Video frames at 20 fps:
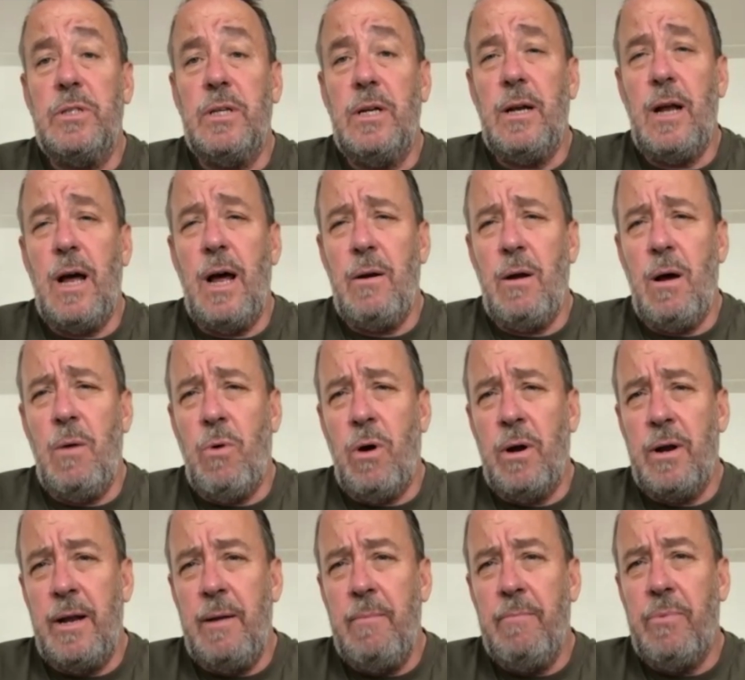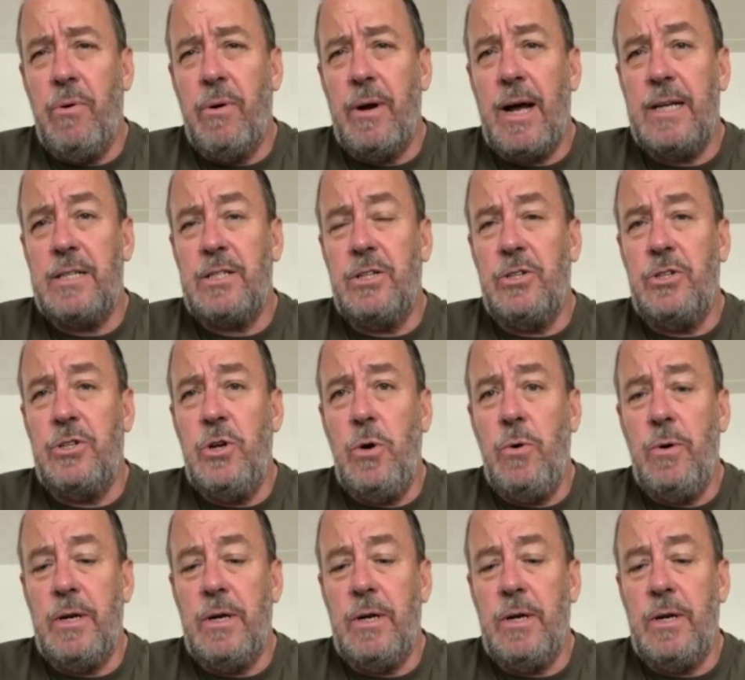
and what an import has to do.